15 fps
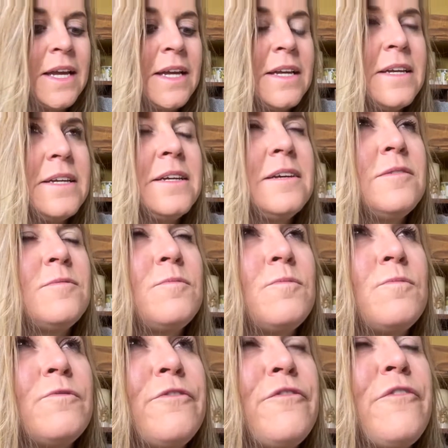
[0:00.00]
It
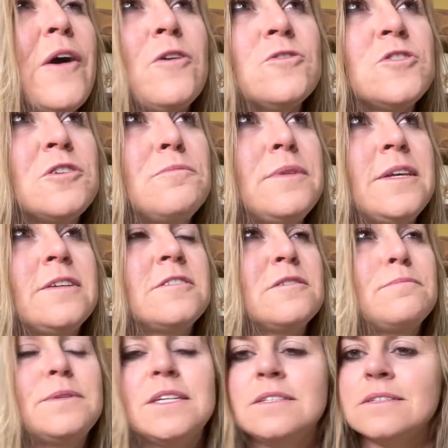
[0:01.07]
felt to me to
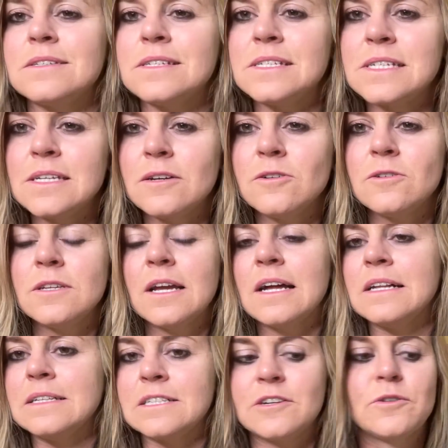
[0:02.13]
be distilled,
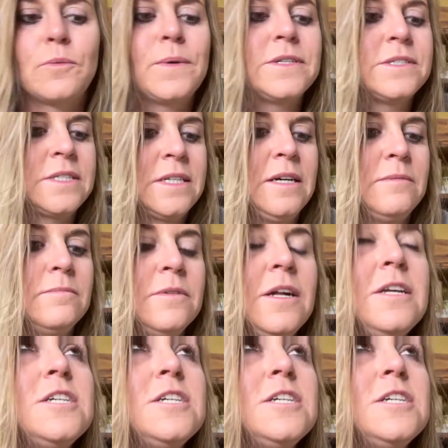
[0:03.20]
clear wisdom,